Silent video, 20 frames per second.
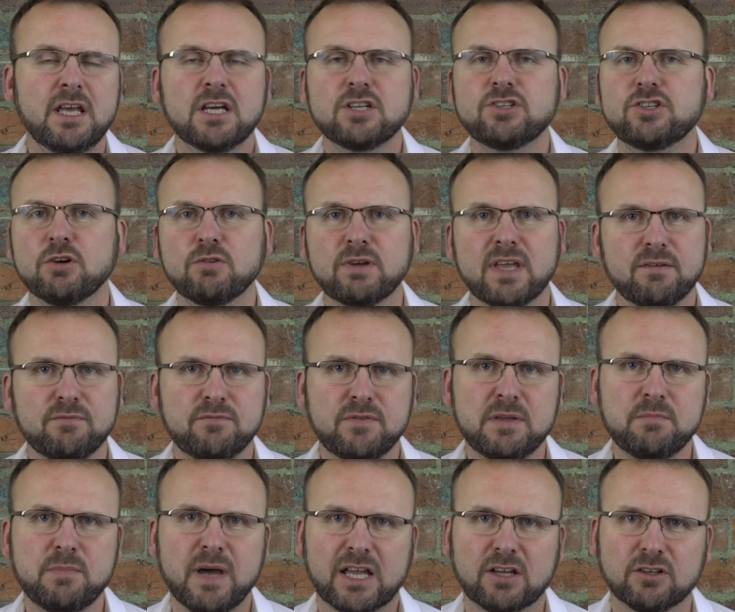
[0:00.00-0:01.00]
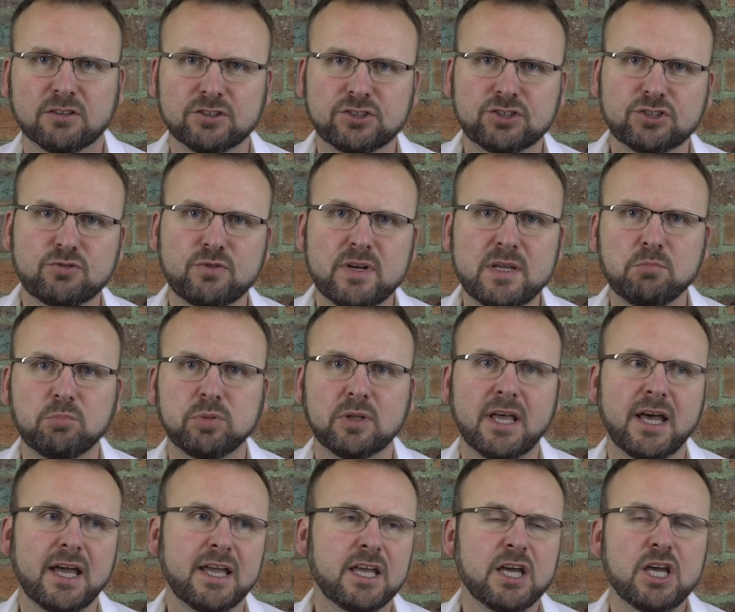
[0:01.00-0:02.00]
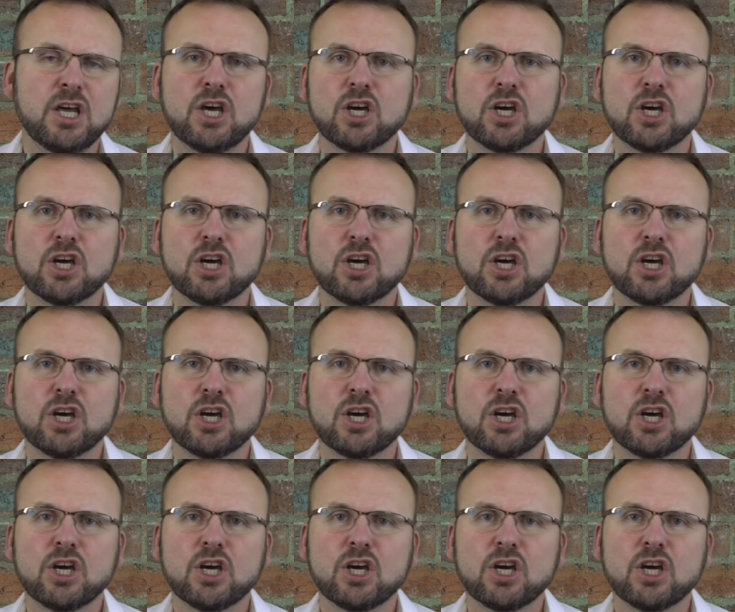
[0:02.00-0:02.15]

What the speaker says: don't get feedback on a screenplay.